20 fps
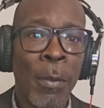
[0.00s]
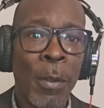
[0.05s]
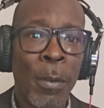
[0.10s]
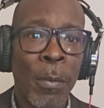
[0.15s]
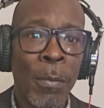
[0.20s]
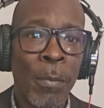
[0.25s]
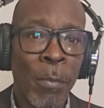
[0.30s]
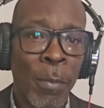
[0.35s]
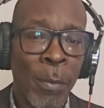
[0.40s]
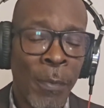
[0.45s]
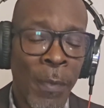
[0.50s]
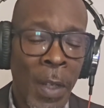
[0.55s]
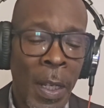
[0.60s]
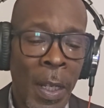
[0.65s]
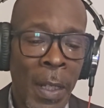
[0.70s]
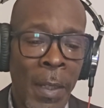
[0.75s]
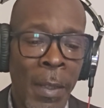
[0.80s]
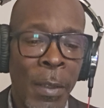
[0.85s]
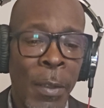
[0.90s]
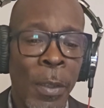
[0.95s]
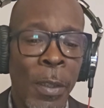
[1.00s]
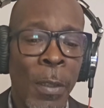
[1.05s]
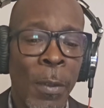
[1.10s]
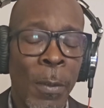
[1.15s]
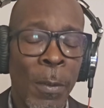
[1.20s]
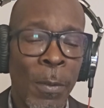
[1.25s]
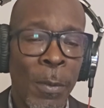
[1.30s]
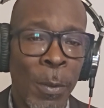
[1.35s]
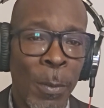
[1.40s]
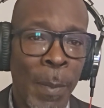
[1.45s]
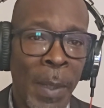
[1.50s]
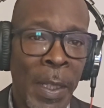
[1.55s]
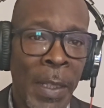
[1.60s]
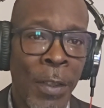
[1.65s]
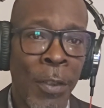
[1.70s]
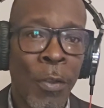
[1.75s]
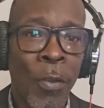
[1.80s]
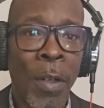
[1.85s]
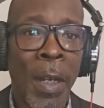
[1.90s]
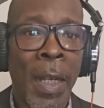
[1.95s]
You finally, you're
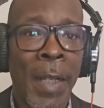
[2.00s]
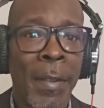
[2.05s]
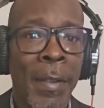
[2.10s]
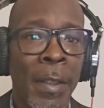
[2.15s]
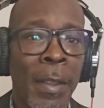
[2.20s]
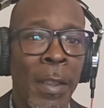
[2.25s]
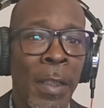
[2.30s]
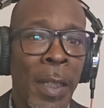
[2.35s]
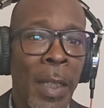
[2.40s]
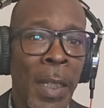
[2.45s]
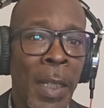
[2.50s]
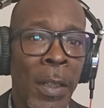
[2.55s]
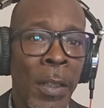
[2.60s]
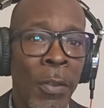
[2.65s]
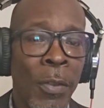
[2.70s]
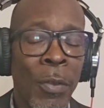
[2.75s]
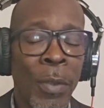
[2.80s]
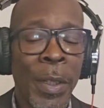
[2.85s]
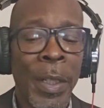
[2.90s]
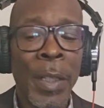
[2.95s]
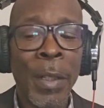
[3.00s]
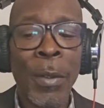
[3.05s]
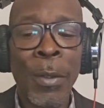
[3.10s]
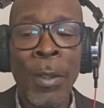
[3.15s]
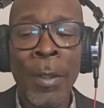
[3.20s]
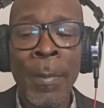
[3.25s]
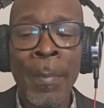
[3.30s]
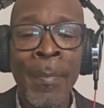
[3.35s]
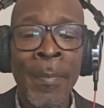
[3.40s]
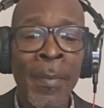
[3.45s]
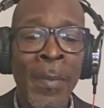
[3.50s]
making strides in your industry or